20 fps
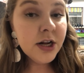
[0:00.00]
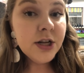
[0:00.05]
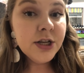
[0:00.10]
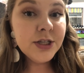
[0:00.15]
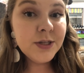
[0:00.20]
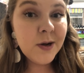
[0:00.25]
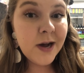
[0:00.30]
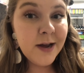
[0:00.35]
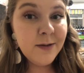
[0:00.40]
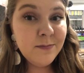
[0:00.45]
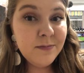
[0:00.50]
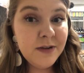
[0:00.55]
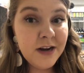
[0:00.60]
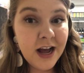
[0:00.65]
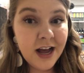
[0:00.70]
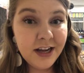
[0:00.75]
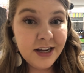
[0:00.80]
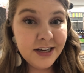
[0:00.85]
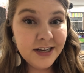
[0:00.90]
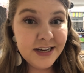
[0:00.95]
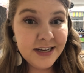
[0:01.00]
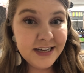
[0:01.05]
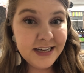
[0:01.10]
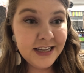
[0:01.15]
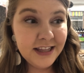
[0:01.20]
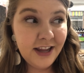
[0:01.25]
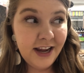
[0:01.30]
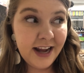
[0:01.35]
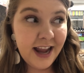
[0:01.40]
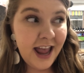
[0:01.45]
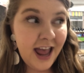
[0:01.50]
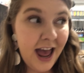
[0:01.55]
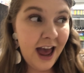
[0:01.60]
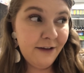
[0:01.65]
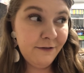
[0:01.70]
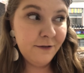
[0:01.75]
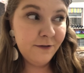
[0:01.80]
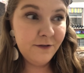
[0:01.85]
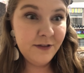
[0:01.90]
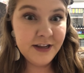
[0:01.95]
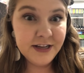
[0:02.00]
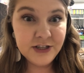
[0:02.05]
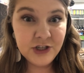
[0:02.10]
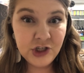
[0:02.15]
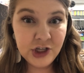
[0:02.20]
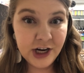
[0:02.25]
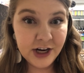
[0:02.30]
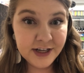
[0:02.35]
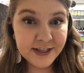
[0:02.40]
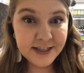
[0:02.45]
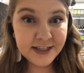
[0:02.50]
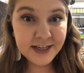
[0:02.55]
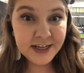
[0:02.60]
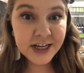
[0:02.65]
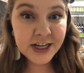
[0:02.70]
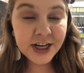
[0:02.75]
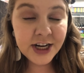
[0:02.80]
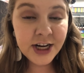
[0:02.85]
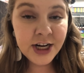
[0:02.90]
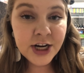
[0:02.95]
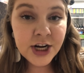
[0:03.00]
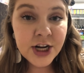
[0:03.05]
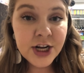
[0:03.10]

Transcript: so I'm not gonna need like half of these chairs in here.